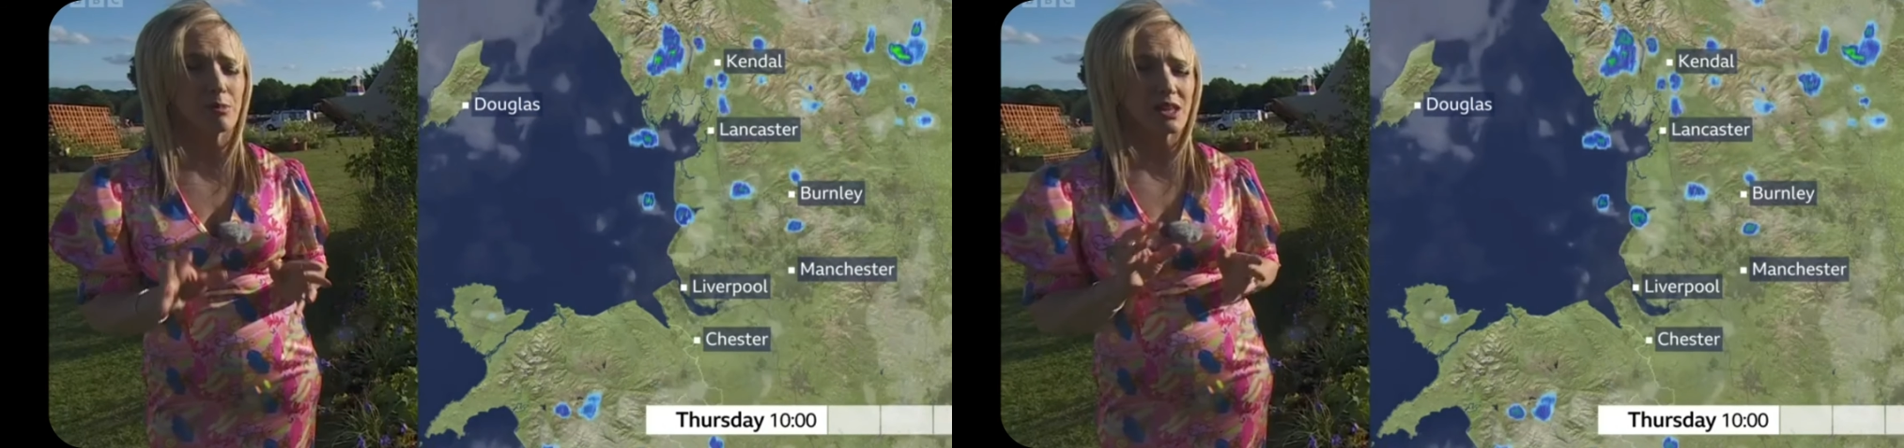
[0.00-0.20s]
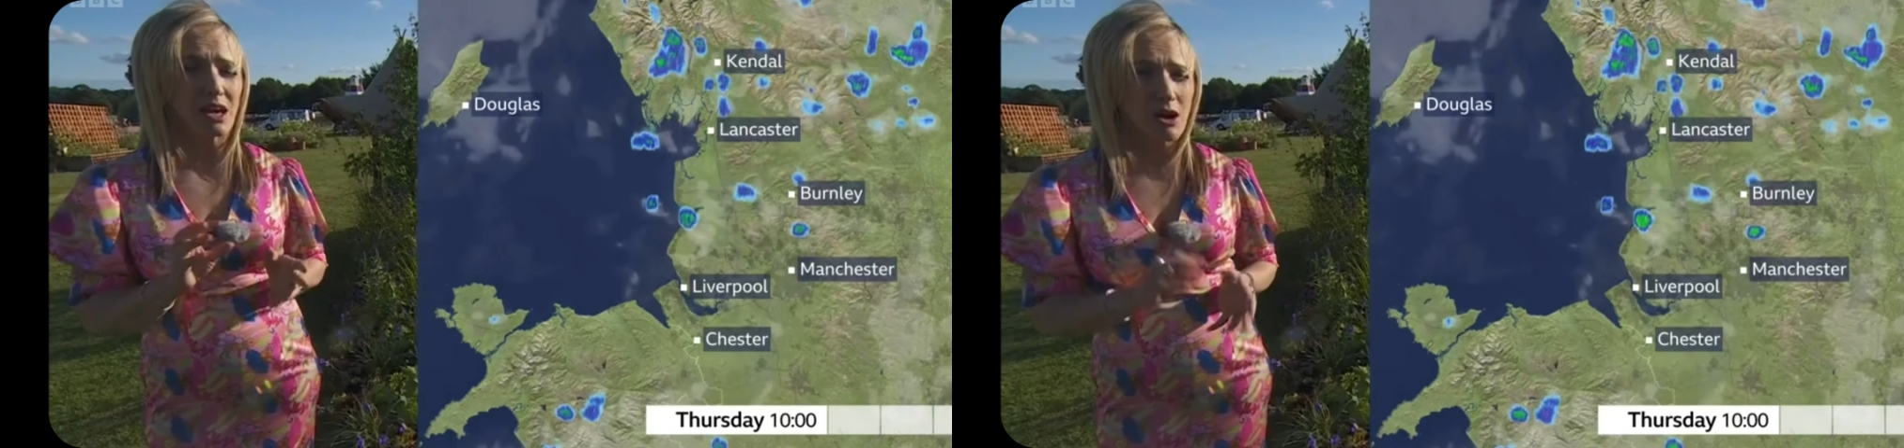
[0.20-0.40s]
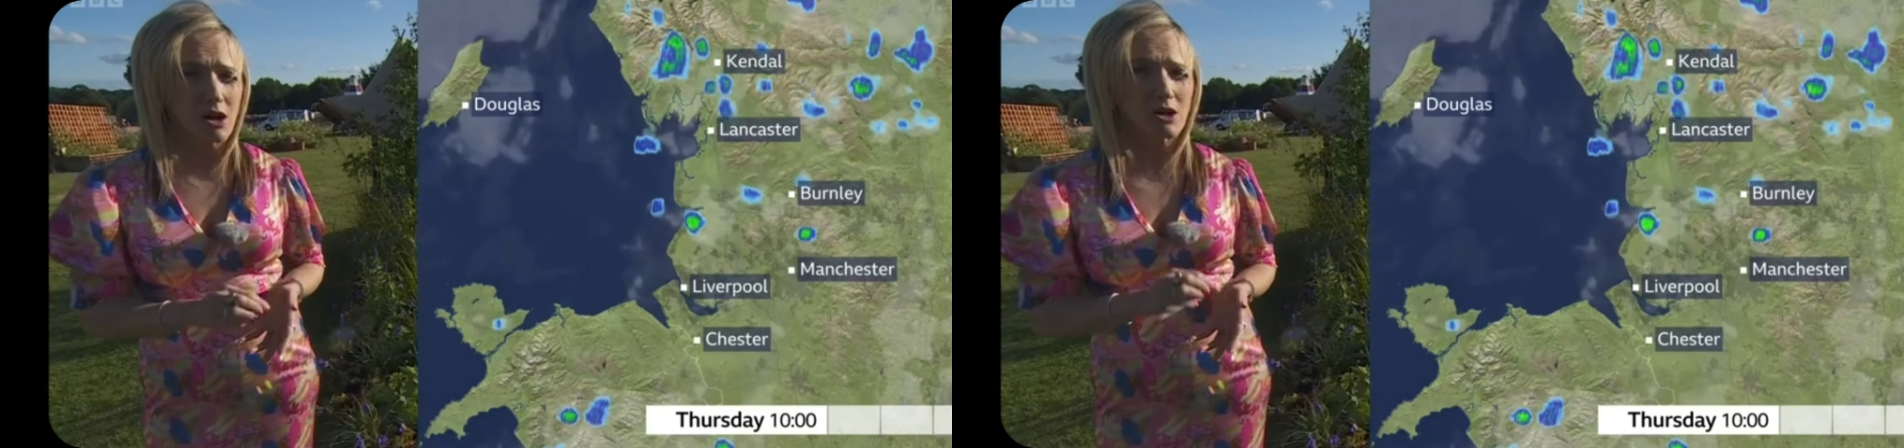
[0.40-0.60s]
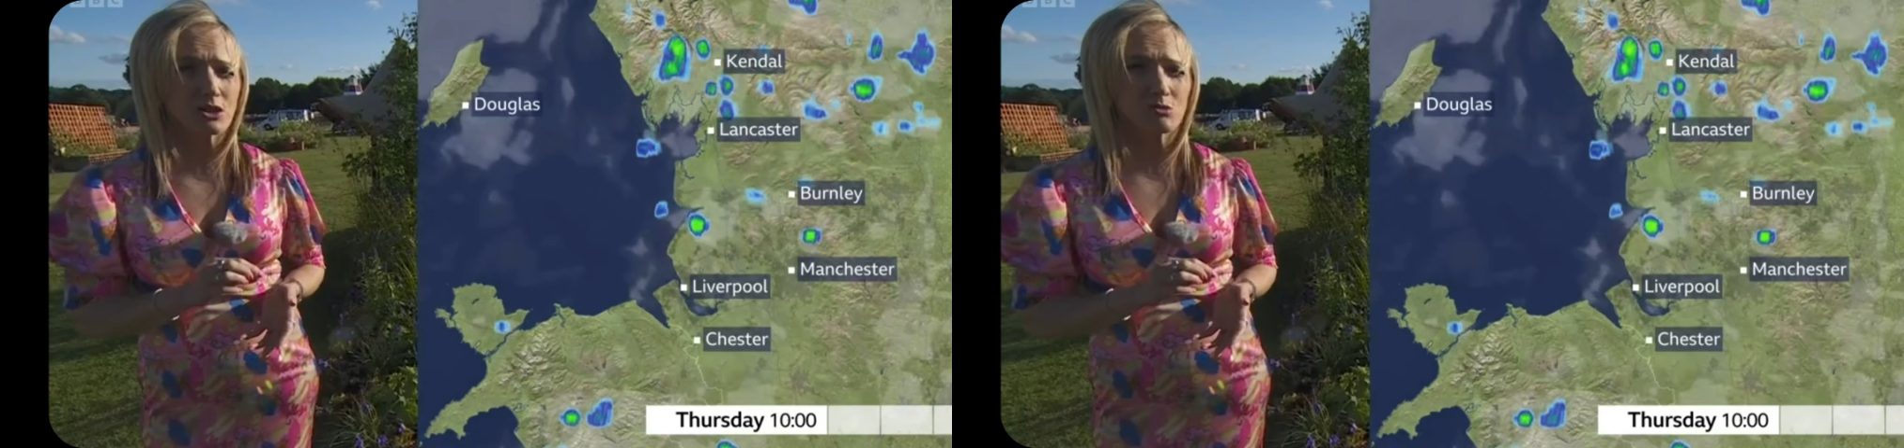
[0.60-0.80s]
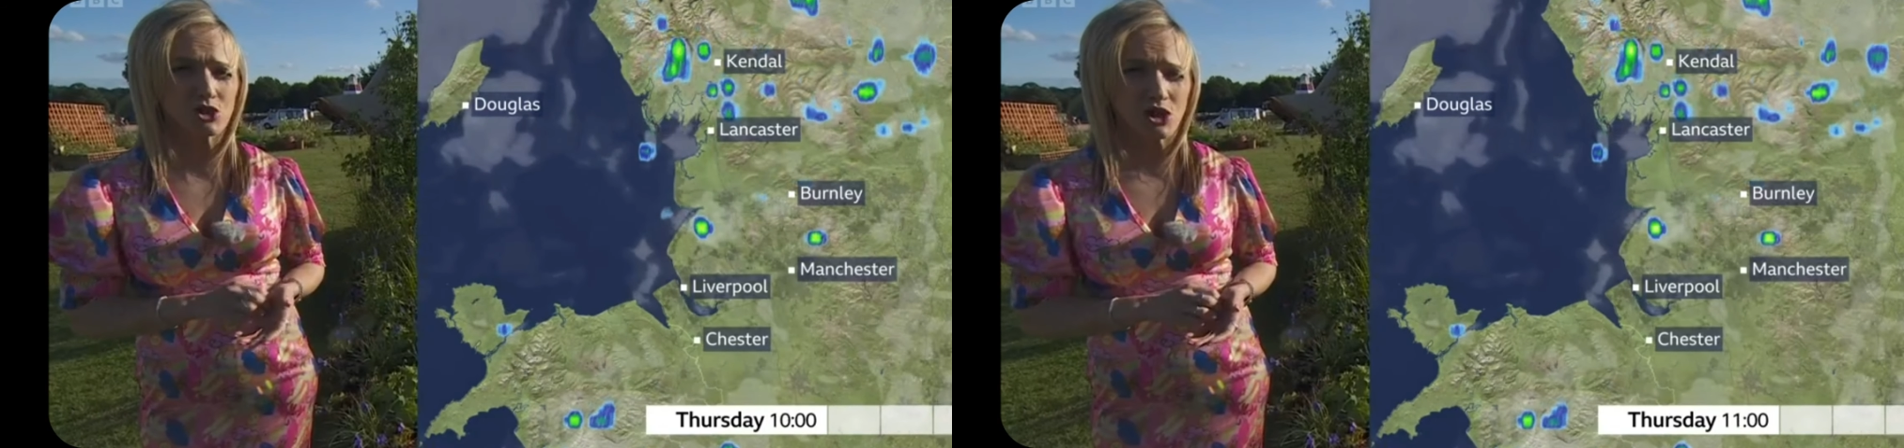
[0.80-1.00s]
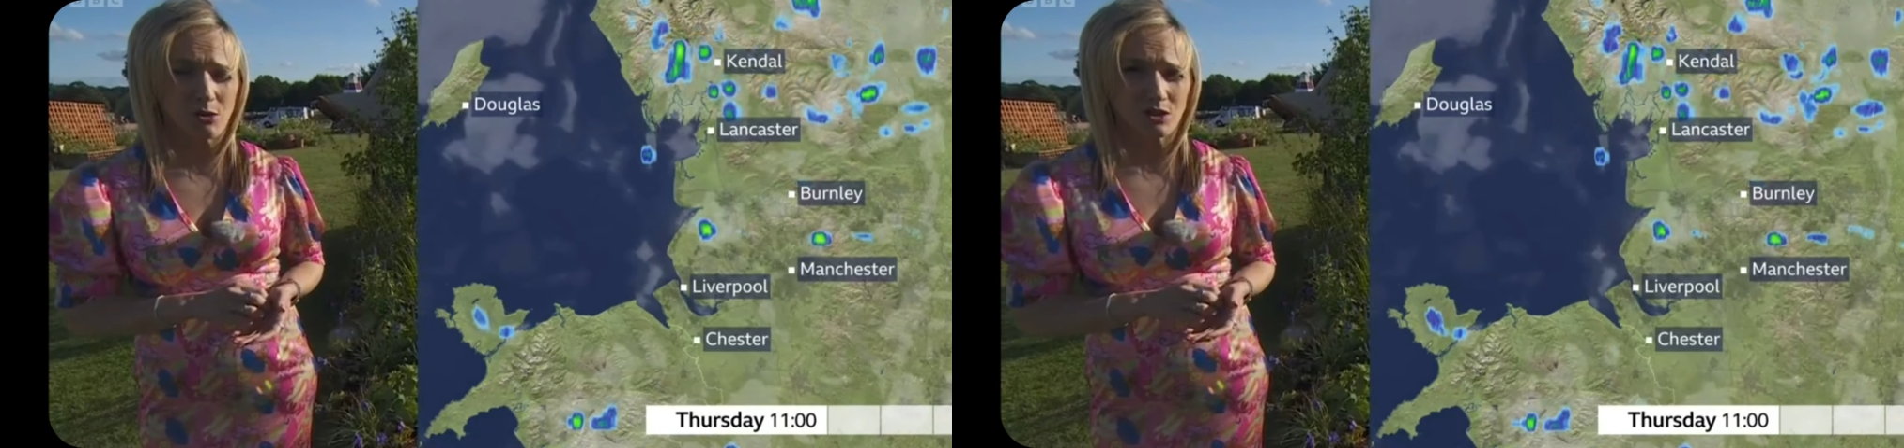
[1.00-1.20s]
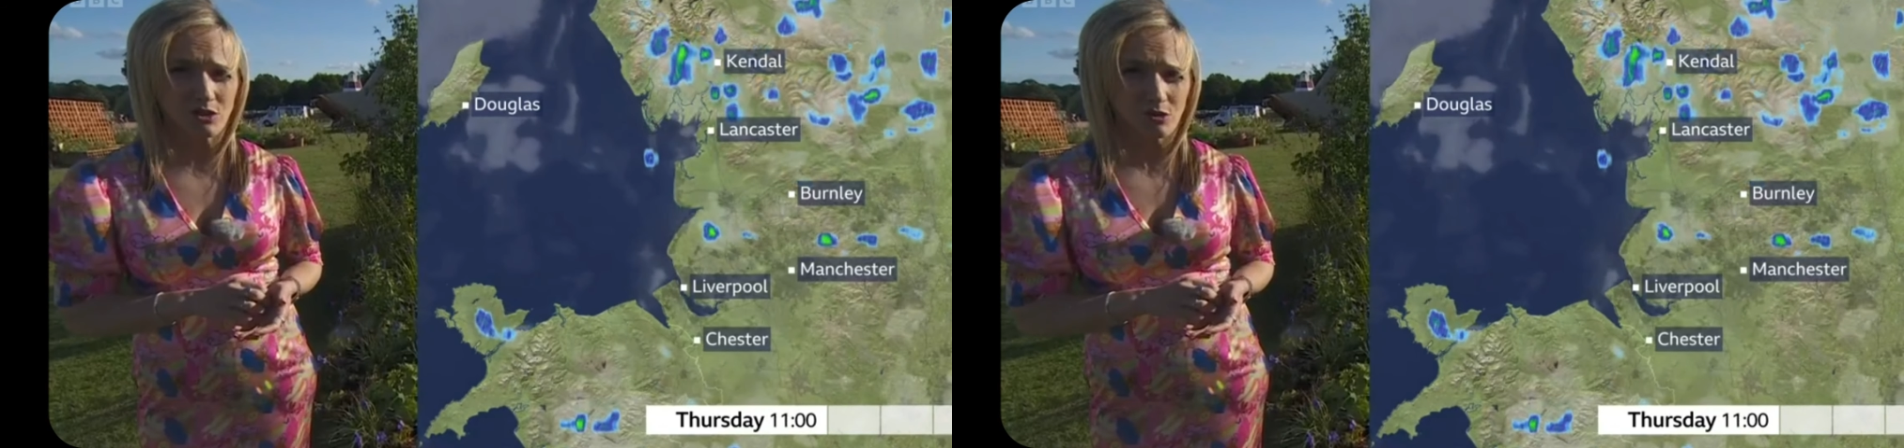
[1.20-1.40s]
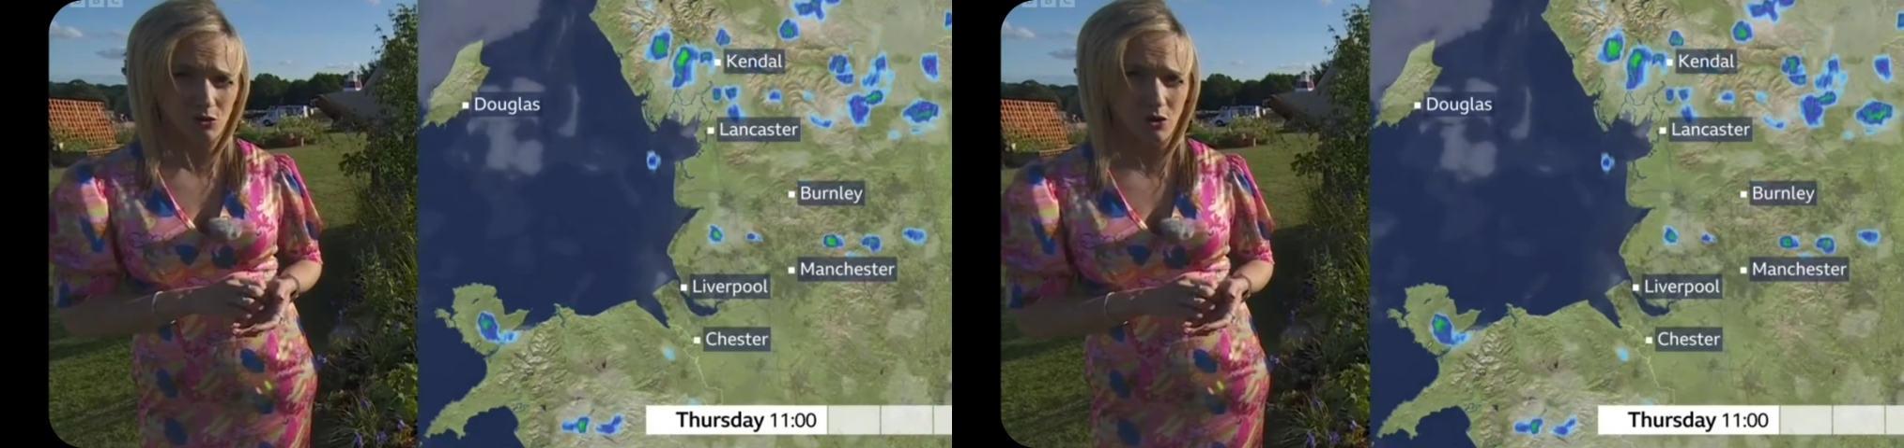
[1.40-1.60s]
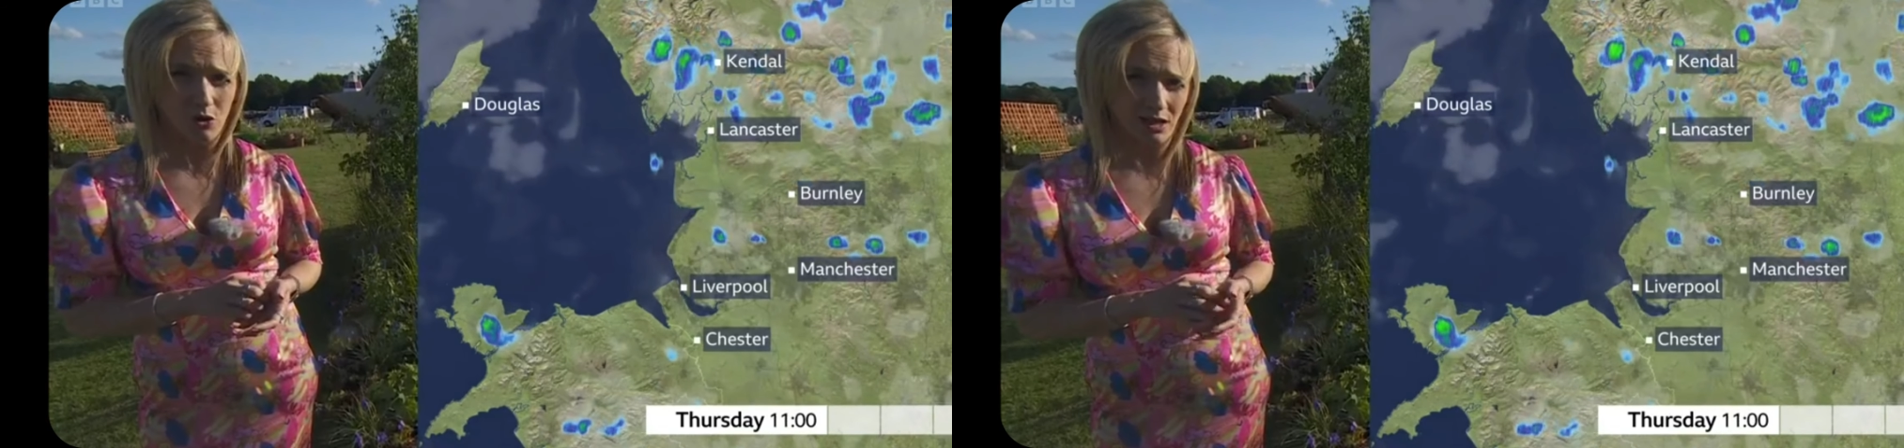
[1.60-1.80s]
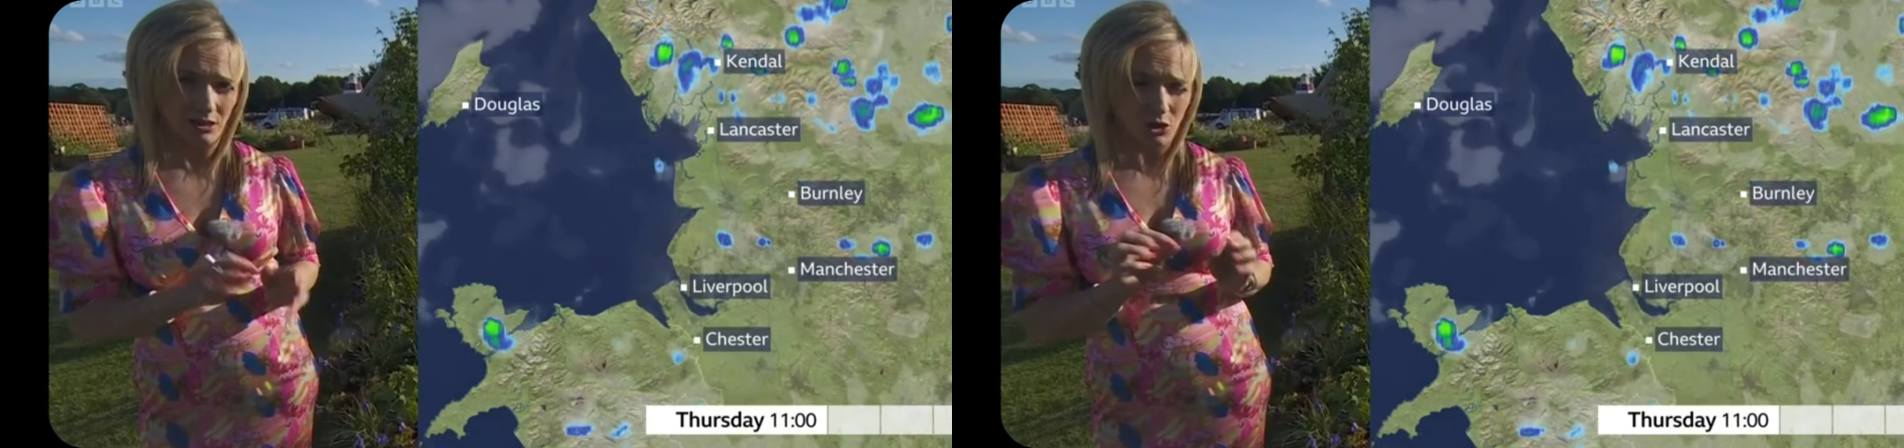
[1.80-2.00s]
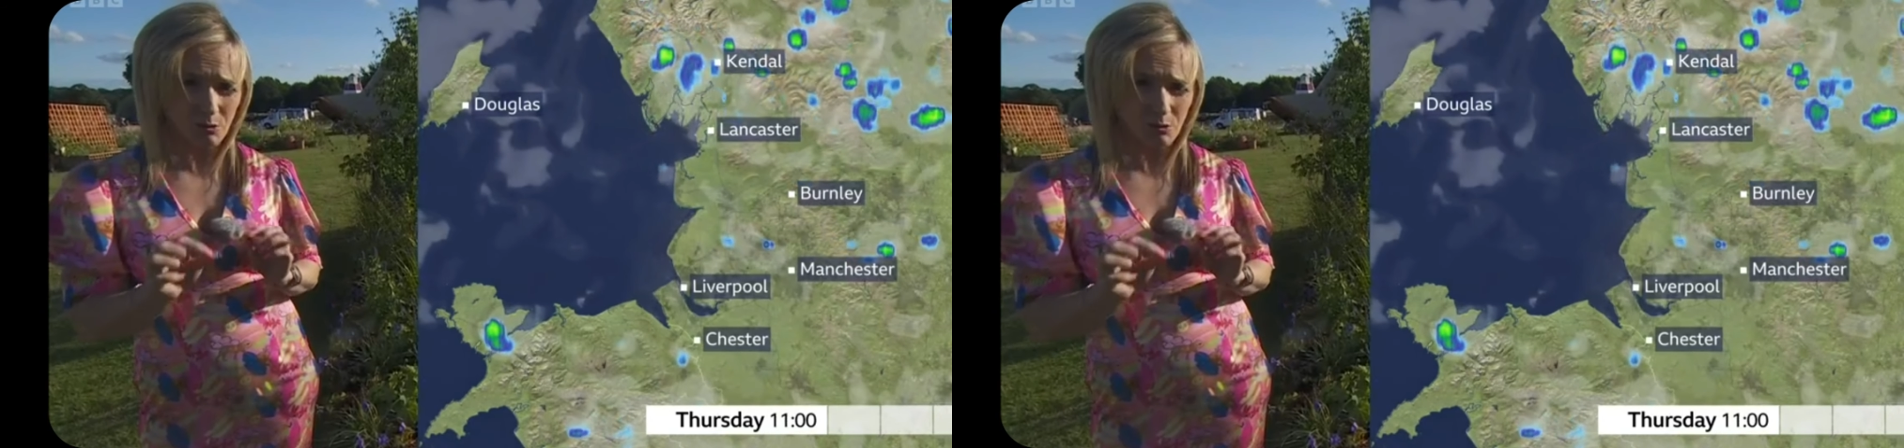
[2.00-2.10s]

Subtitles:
but there are some showers in the forecast.